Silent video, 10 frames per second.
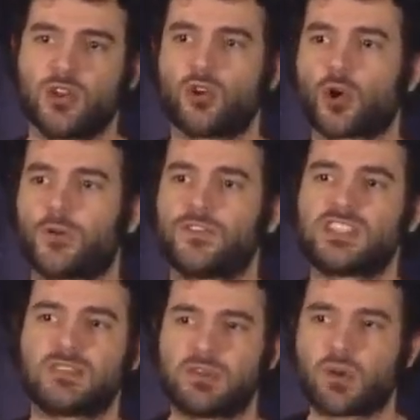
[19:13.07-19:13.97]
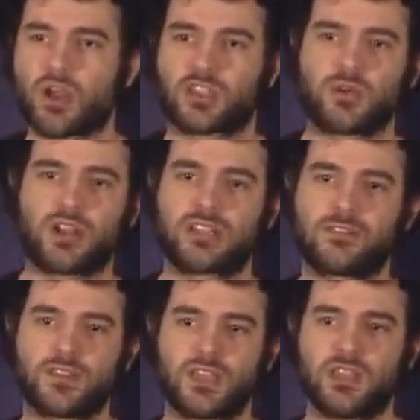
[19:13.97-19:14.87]
Or if you see me walking around,
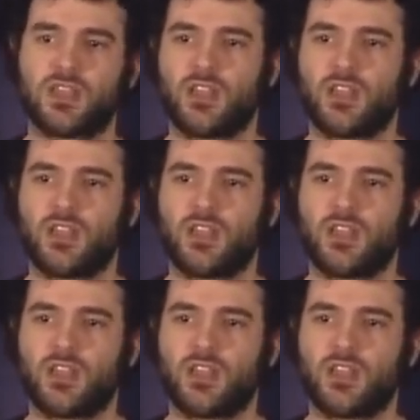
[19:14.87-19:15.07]
definitely